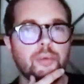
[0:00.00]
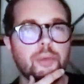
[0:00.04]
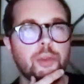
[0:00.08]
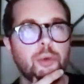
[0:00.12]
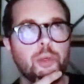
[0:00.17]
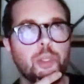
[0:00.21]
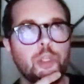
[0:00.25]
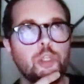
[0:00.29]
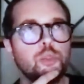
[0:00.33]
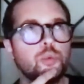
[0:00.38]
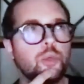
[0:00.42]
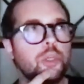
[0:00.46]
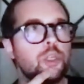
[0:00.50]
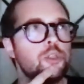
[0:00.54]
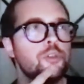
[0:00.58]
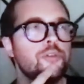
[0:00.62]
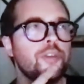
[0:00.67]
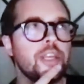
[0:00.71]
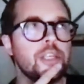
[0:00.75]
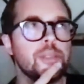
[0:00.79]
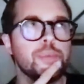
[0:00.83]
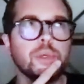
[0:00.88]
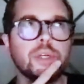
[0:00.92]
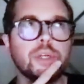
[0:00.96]
we use
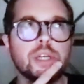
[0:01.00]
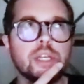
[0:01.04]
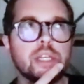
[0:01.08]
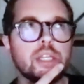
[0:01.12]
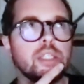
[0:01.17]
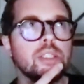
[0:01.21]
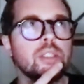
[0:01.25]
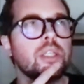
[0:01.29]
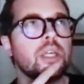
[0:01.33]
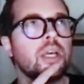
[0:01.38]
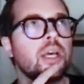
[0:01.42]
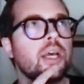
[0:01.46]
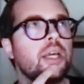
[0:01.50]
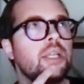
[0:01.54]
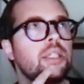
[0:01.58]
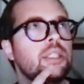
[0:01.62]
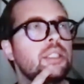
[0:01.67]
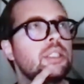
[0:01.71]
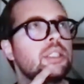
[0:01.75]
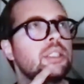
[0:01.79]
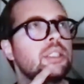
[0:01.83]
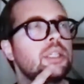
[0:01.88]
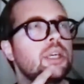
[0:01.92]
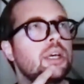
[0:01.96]
Facebook and
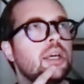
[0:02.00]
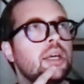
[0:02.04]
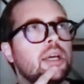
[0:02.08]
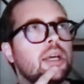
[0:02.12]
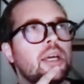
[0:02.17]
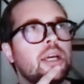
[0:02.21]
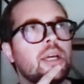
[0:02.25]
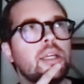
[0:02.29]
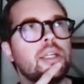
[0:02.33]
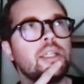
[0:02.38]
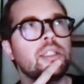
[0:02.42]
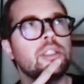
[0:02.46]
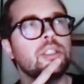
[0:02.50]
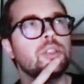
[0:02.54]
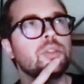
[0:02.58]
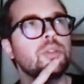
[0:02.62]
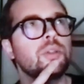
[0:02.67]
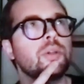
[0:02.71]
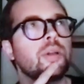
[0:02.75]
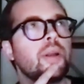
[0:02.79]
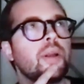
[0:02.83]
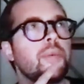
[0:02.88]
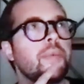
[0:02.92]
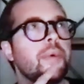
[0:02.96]

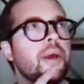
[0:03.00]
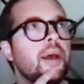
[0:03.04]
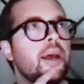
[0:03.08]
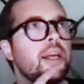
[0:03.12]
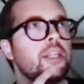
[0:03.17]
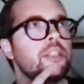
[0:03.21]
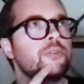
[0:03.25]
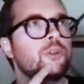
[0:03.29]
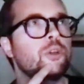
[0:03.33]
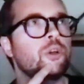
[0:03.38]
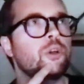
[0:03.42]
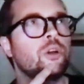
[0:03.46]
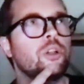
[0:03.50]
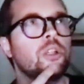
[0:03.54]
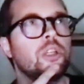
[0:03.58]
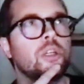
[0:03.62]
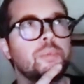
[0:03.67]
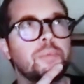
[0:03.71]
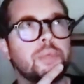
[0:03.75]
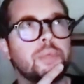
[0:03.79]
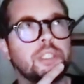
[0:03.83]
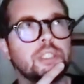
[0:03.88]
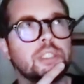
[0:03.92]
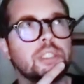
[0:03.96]
Instagram ads for all our
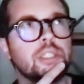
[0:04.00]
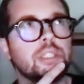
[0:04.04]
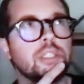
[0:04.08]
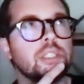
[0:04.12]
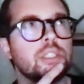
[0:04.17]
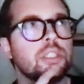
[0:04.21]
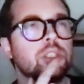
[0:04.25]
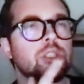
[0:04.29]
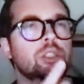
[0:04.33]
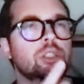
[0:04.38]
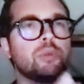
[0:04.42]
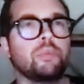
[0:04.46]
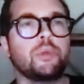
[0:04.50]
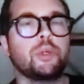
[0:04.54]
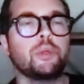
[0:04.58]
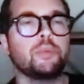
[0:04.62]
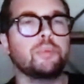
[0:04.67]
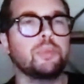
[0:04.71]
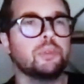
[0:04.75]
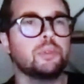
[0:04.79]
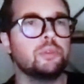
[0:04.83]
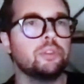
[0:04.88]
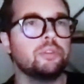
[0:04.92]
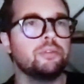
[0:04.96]
businesses. So
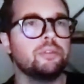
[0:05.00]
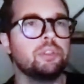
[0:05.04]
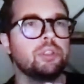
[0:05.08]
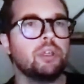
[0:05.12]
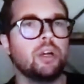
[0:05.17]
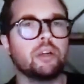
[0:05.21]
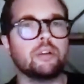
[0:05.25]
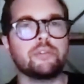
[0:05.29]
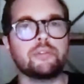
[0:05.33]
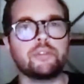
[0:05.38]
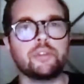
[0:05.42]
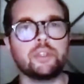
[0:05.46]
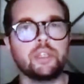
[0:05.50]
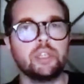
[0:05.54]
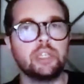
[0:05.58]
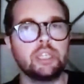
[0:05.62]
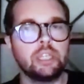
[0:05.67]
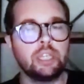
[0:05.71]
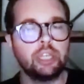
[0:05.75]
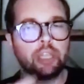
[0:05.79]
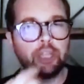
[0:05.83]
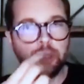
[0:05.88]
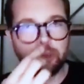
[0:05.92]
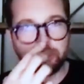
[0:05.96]
Purple Tree Photography,
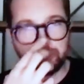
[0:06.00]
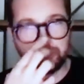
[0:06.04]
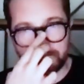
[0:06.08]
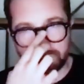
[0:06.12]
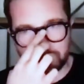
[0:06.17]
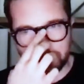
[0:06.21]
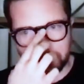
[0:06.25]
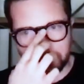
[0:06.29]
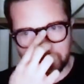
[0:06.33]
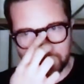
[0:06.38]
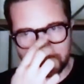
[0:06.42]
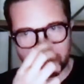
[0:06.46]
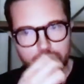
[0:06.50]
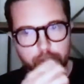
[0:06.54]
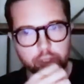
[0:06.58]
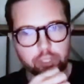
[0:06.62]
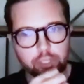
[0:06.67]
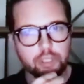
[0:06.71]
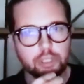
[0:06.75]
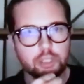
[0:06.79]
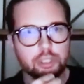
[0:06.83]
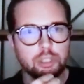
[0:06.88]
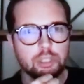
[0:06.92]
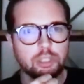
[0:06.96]
Mintram
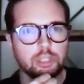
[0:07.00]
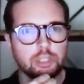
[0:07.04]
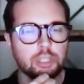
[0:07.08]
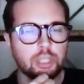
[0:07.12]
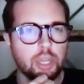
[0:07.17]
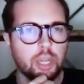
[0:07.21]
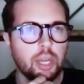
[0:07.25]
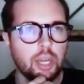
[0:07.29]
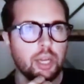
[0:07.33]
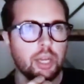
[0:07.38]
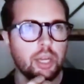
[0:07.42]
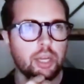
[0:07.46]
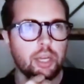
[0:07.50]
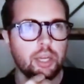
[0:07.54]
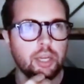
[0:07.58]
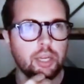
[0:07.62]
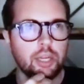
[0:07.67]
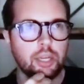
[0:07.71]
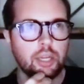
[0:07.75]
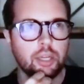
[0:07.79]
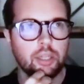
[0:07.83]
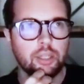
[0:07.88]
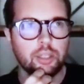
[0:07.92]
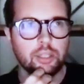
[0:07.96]
Studios,
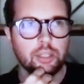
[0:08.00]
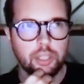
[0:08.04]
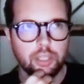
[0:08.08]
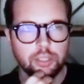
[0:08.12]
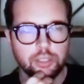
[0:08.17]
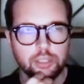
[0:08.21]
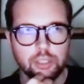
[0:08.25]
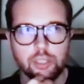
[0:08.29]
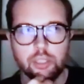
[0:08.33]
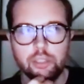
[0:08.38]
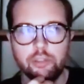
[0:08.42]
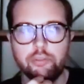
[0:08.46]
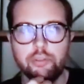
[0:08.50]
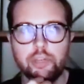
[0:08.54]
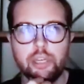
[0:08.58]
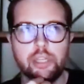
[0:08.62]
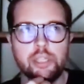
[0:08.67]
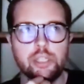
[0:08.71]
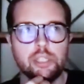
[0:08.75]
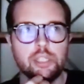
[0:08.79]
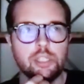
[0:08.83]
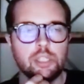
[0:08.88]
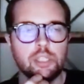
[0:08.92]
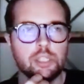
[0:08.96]
Indigo
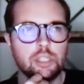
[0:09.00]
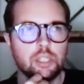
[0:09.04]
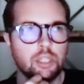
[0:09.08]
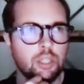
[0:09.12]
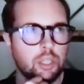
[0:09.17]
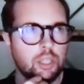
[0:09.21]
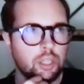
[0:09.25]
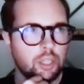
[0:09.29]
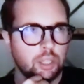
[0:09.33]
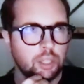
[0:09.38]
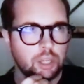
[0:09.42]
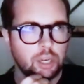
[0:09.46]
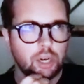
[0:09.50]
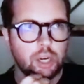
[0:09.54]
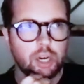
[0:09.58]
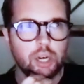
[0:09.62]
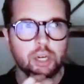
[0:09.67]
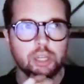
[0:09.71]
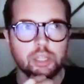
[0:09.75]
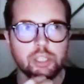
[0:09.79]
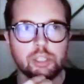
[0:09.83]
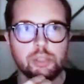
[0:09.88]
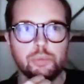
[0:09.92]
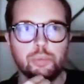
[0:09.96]
Events,
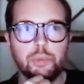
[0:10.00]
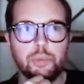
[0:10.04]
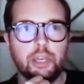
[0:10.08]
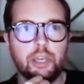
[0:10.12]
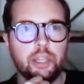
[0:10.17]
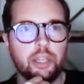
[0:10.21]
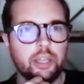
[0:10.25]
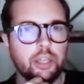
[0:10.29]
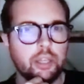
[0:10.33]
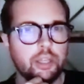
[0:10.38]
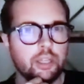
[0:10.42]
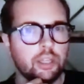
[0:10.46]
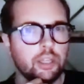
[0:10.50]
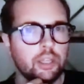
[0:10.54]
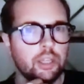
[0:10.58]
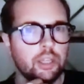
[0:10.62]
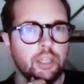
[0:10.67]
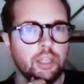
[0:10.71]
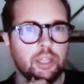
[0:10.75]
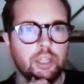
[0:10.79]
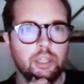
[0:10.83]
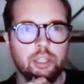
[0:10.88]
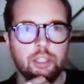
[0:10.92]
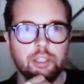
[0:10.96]
August Media.
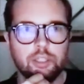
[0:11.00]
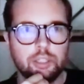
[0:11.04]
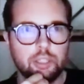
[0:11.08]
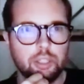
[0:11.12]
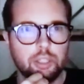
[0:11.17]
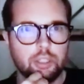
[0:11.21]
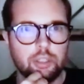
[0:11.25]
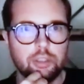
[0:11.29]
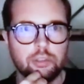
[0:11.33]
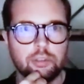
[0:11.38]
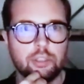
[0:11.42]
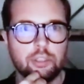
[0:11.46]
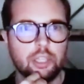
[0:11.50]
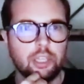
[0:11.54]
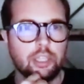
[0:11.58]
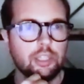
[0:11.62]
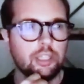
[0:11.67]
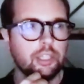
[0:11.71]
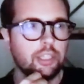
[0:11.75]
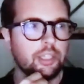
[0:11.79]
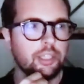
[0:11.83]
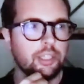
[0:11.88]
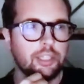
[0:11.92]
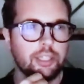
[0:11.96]
So like
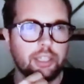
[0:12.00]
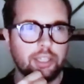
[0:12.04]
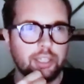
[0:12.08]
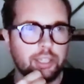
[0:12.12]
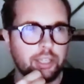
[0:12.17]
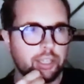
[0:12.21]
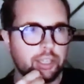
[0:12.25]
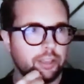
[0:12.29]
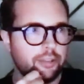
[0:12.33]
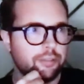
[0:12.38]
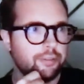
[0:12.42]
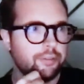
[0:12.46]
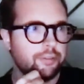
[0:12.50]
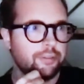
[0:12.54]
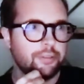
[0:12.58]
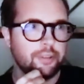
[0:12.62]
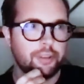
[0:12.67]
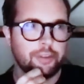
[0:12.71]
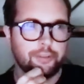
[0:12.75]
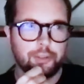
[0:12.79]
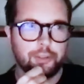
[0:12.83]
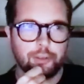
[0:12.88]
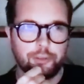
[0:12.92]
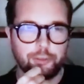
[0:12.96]
literally, like
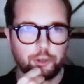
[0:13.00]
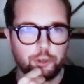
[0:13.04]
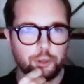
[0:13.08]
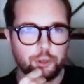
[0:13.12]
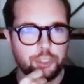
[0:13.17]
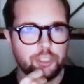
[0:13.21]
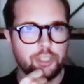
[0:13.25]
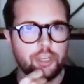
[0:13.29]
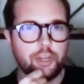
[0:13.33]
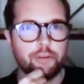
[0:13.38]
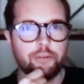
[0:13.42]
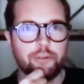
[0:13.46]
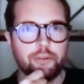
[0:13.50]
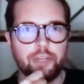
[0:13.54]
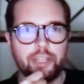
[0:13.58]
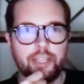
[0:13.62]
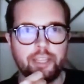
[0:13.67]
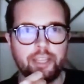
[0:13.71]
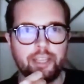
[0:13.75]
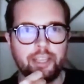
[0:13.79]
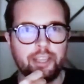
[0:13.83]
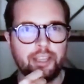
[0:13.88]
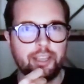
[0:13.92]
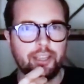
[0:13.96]
if the phone is not
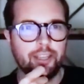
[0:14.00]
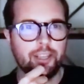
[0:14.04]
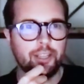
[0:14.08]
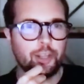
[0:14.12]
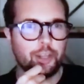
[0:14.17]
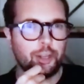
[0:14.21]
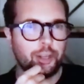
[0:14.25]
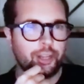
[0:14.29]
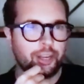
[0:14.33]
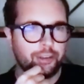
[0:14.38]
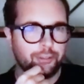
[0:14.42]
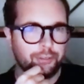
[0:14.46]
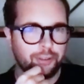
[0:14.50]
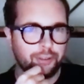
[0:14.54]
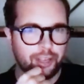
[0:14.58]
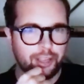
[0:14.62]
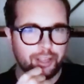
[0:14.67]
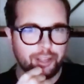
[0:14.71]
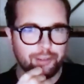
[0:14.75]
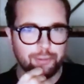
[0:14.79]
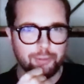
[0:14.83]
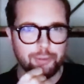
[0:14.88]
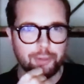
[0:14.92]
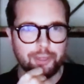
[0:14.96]
ringing and if
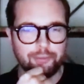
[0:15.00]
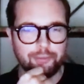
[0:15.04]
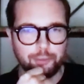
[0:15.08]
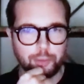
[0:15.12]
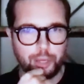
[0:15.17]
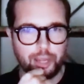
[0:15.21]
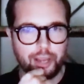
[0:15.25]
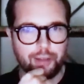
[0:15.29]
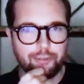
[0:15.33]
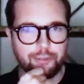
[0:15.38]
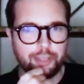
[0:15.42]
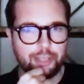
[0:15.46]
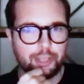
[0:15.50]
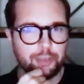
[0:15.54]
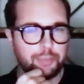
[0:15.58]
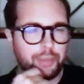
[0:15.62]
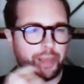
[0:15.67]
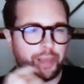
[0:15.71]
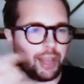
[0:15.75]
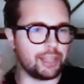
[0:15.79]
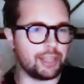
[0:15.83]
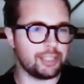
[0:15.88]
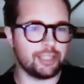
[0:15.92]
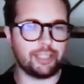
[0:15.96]
we have the
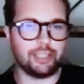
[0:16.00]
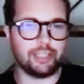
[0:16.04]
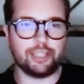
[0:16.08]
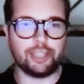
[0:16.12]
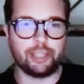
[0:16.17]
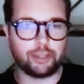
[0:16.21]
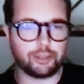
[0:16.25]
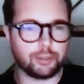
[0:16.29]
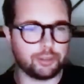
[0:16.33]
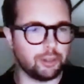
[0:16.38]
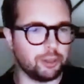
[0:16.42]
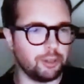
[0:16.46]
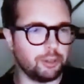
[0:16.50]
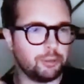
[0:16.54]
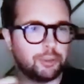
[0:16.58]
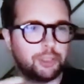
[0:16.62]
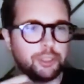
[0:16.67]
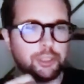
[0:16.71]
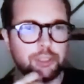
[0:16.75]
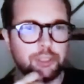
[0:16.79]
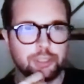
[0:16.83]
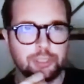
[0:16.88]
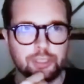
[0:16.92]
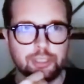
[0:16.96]
capacity, like all we
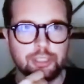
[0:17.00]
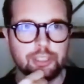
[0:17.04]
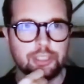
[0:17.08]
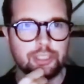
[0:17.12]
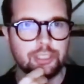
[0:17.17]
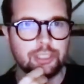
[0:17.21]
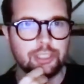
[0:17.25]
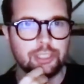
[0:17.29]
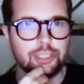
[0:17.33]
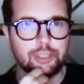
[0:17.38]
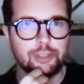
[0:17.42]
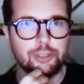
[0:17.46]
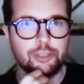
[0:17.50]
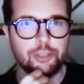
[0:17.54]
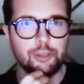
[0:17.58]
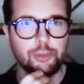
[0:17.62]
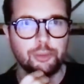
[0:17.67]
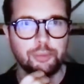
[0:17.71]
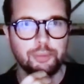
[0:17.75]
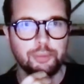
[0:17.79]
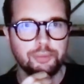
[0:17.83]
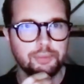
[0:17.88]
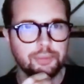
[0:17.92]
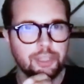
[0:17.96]
do is just
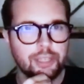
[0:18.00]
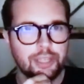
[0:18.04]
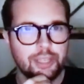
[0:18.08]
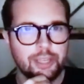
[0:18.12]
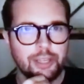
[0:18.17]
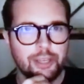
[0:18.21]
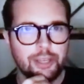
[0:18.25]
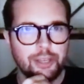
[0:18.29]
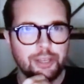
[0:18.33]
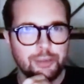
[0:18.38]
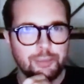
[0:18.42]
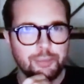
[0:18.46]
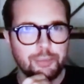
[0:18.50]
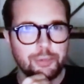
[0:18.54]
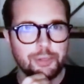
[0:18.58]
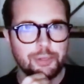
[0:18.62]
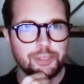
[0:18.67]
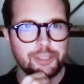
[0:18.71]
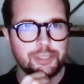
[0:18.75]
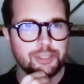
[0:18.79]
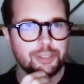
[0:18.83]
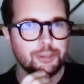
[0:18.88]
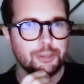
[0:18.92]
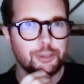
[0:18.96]
put
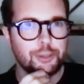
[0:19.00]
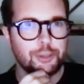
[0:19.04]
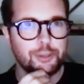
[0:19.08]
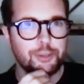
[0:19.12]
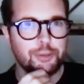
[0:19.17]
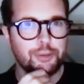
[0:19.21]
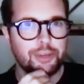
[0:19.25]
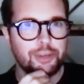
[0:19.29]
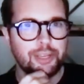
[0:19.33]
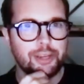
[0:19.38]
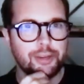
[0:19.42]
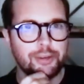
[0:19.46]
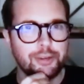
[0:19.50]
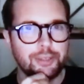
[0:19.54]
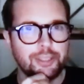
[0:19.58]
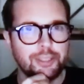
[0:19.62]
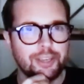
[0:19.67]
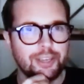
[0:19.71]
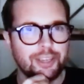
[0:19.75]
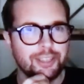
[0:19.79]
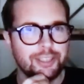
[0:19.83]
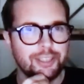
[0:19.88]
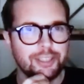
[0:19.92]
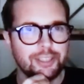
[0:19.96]

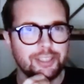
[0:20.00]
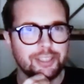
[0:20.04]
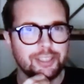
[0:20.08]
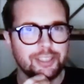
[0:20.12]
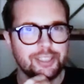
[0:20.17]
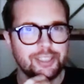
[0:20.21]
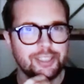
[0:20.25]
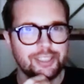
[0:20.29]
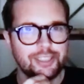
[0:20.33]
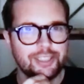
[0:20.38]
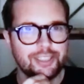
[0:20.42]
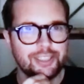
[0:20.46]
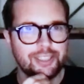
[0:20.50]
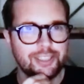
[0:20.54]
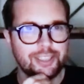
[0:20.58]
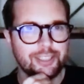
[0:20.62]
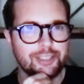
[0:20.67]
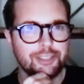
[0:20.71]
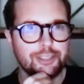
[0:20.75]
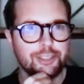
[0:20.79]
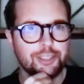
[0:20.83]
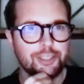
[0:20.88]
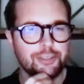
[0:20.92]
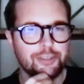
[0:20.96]
$200-300
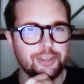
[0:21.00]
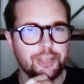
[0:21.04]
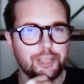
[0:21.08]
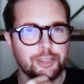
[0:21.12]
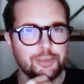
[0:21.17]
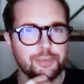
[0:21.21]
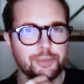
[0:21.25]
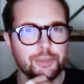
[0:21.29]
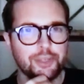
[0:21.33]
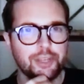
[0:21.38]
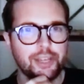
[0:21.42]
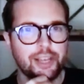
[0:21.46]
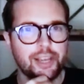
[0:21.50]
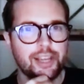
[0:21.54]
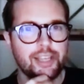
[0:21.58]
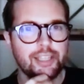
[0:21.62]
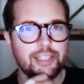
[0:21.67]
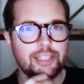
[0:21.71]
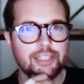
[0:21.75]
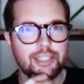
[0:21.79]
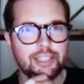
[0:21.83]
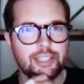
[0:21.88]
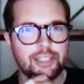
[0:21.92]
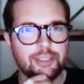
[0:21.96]
into the Facebook
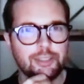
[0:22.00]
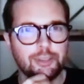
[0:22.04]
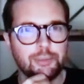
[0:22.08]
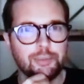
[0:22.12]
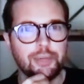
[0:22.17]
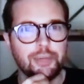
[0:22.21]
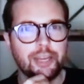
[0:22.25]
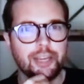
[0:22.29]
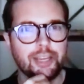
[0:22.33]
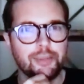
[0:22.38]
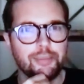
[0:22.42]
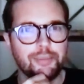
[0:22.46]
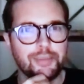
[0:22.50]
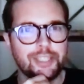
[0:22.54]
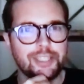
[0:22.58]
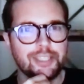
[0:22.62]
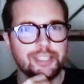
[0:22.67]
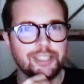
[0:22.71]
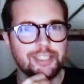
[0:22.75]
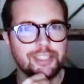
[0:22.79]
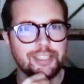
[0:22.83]
ads and you're back in business.